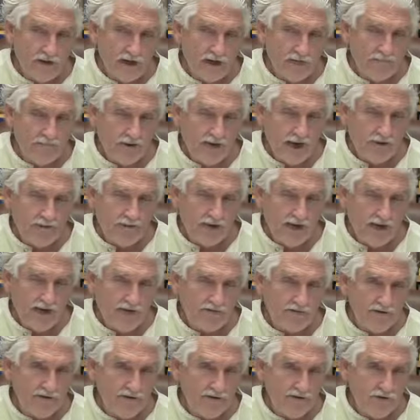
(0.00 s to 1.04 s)
I'd probably
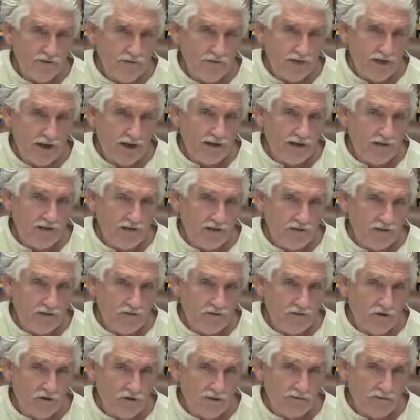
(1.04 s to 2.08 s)
add the new brain and
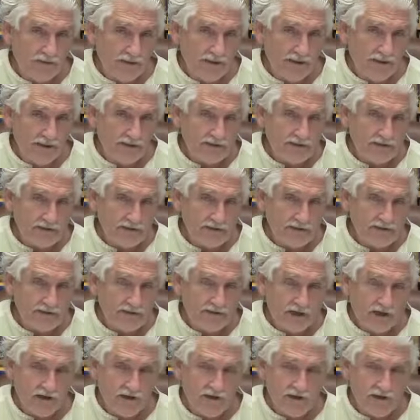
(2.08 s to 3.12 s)
nerve formula in there and
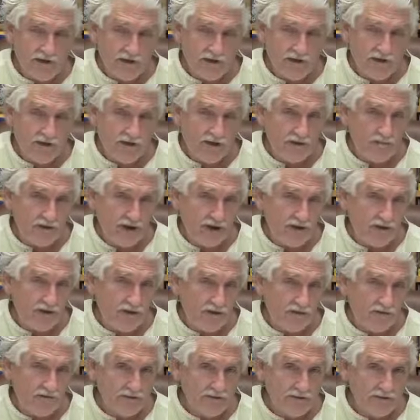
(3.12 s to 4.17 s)
start strengthening my
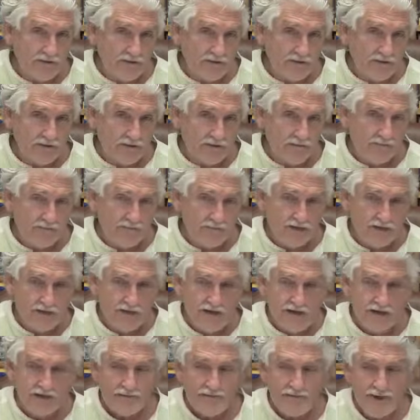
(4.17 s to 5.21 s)
nervous system.
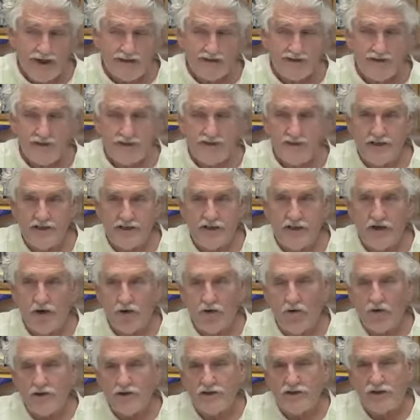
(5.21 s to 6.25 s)
Spasticity
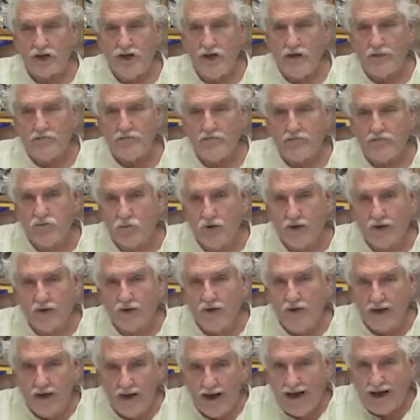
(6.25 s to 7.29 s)
always comes
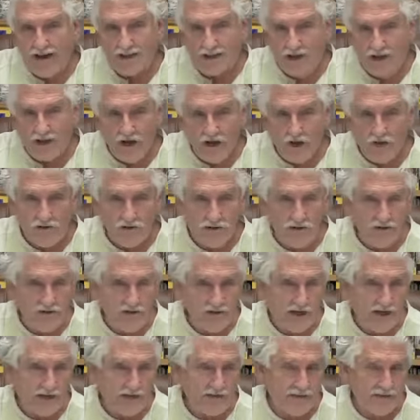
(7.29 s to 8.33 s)
when acidosis
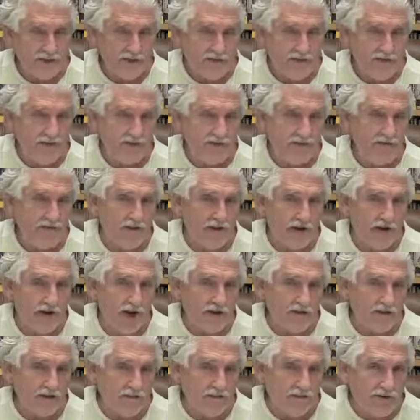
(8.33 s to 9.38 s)
sets in and then the
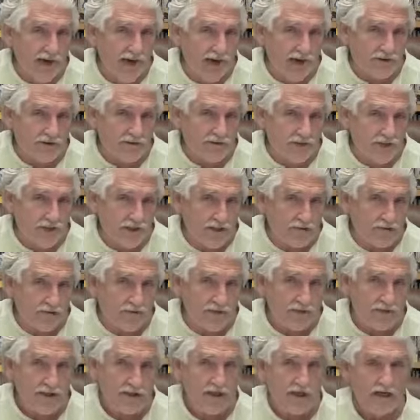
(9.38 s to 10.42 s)
loss of
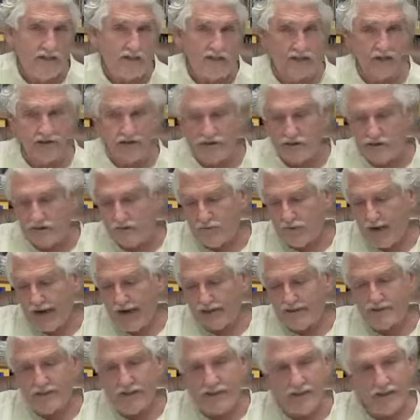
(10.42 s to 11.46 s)
calcium and then the
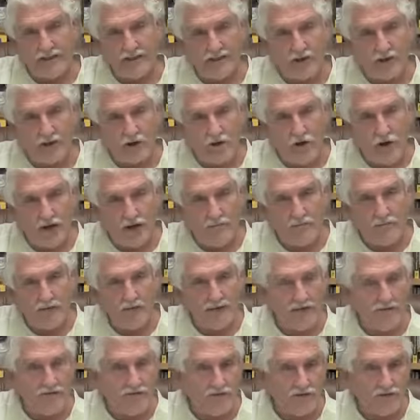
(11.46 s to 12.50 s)
spastic and the
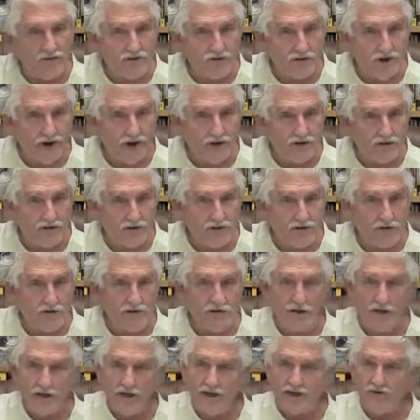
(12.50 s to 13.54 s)
cramping of the structure,
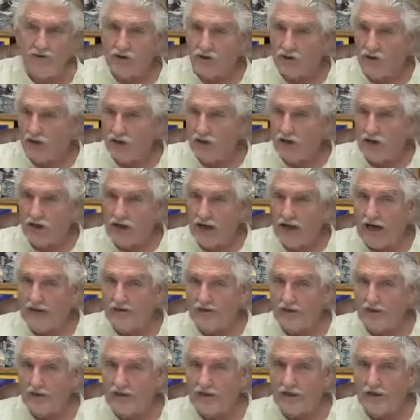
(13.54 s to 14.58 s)
even
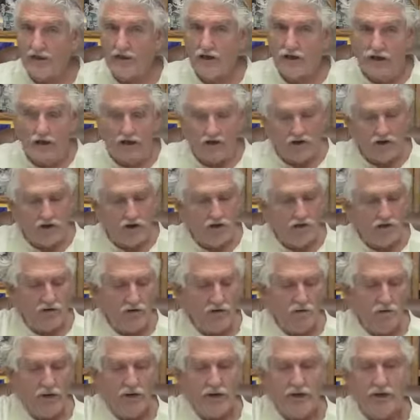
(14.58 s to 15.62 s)
neurologically. So
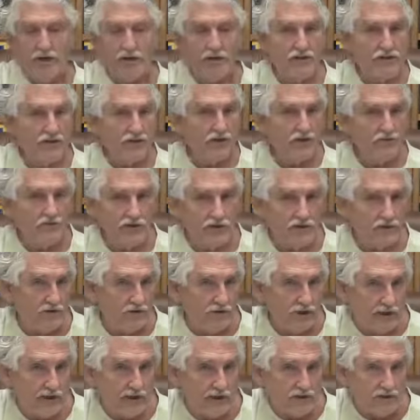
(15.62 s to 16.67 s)
you want to get your adrenal
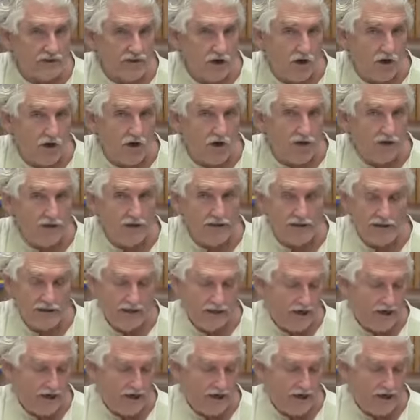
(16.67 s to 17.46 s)
glands on.